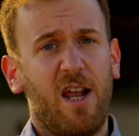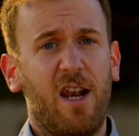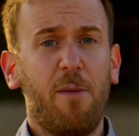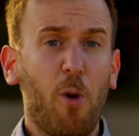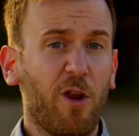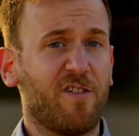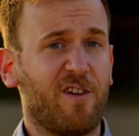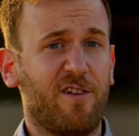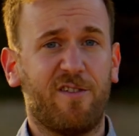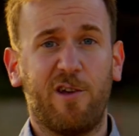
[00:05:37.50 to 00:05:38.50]

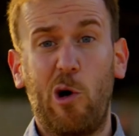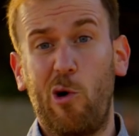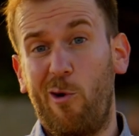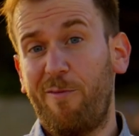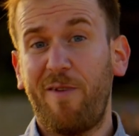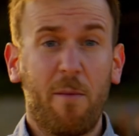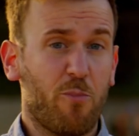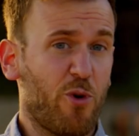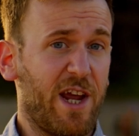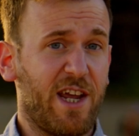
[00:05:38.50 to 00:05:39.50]
Lipolysis, or fat
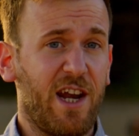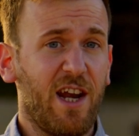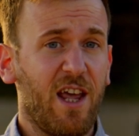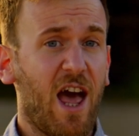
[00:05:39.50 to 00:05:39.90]
breaking,